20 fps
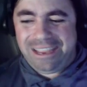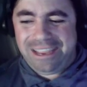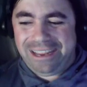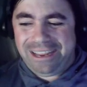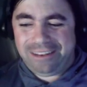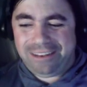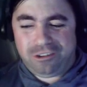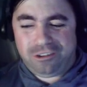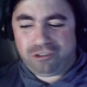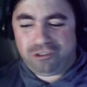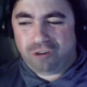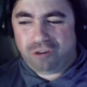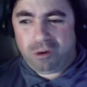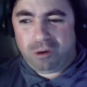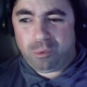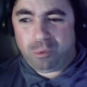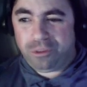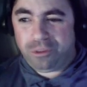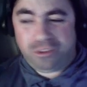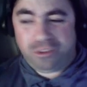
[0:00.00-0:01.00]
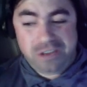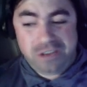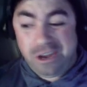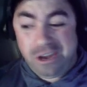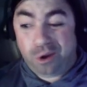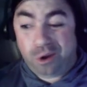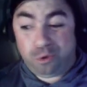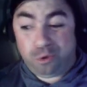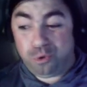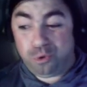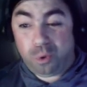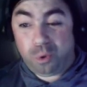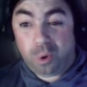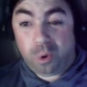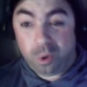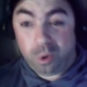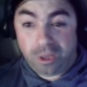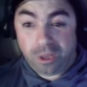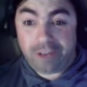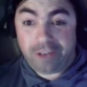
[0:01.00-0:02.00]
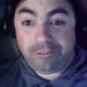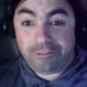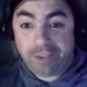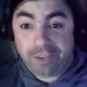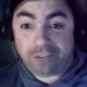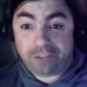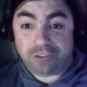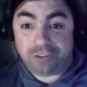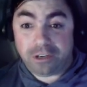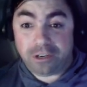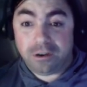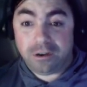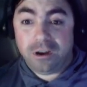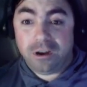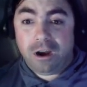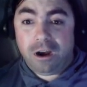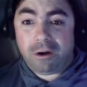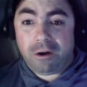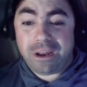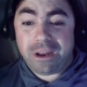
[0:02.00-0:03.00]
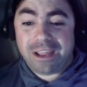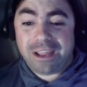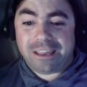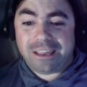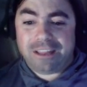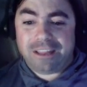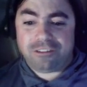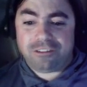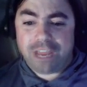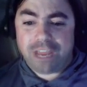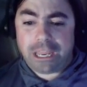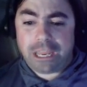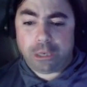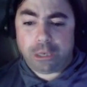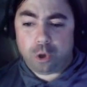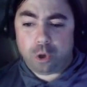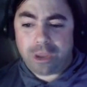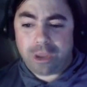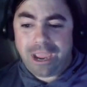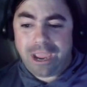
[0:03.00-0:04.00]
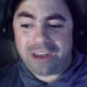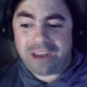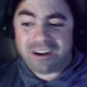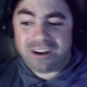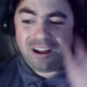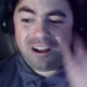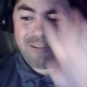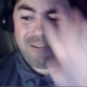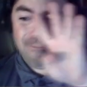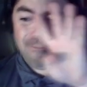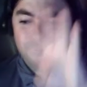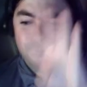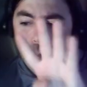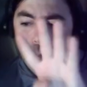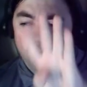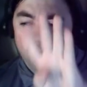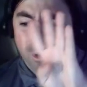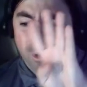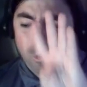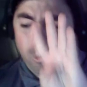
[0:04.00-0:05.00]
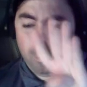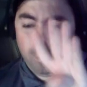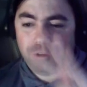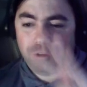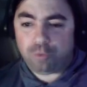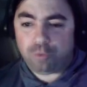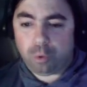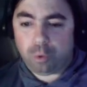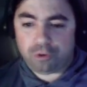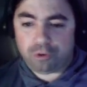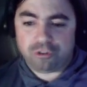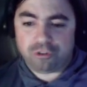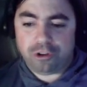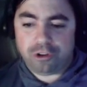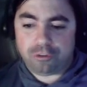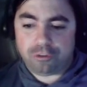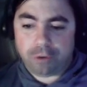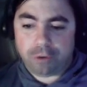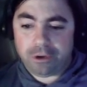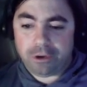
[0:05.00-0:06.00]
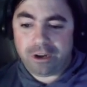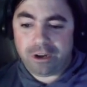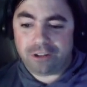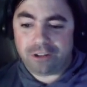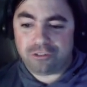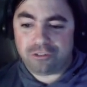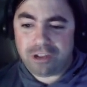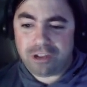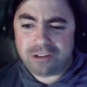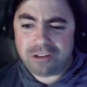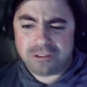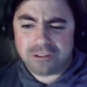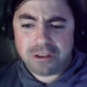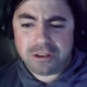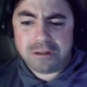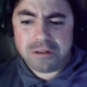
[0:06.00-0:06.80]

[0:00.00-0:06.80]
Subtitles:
And to start with, you don't do a whole lot of testing. All right, let's take a look at four wastewater sites around the United States.